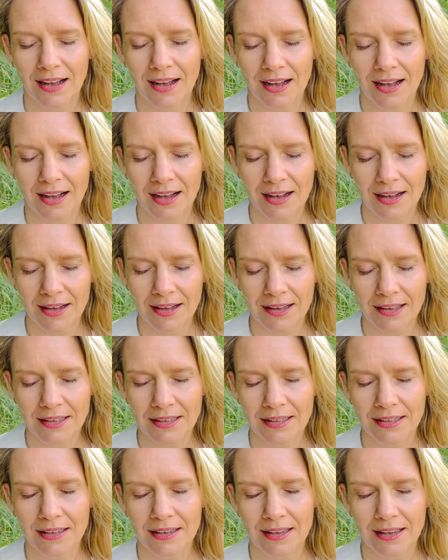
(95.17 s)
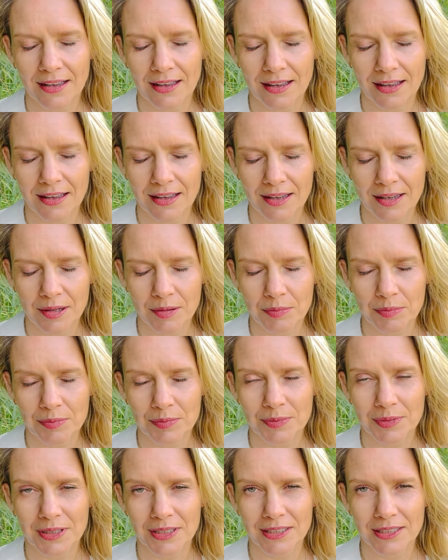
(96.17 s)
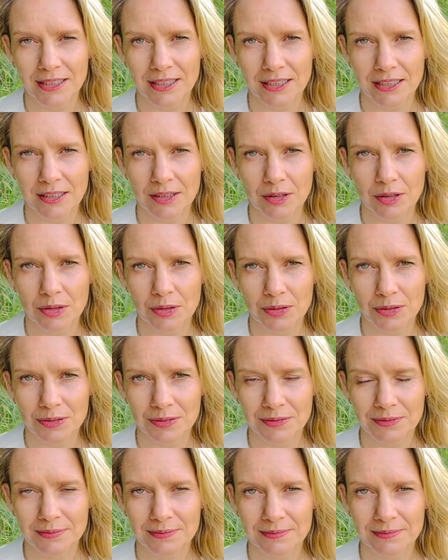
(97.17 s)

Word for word: I am it all.